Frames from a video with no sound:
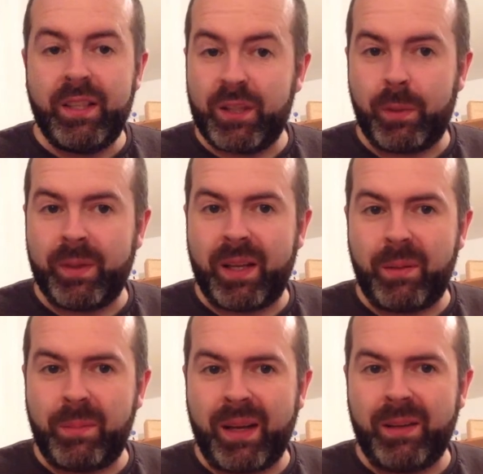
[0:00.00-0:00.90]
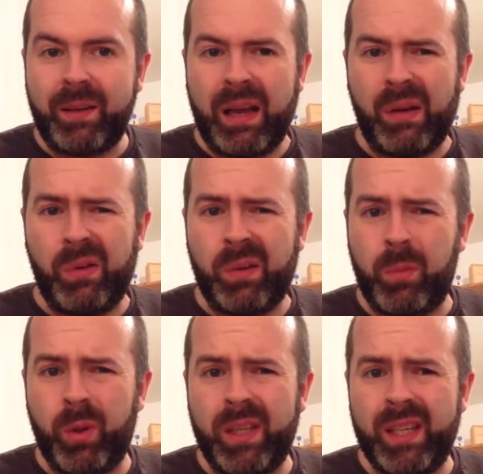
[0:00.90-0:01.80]
Sorry about that, I'm back. One of my
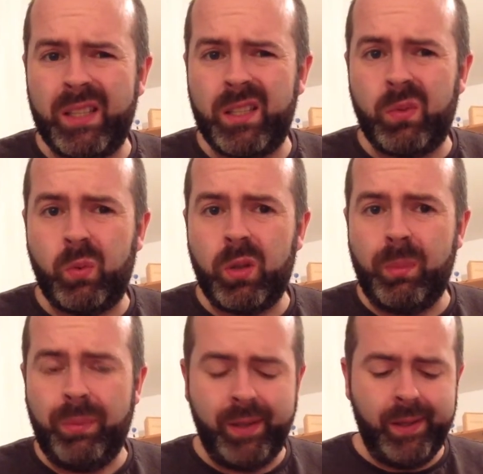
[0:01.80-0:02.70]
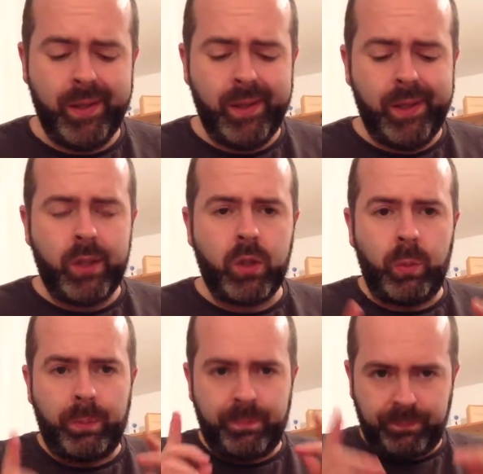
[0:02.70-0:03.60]
wee kids just woke up. So,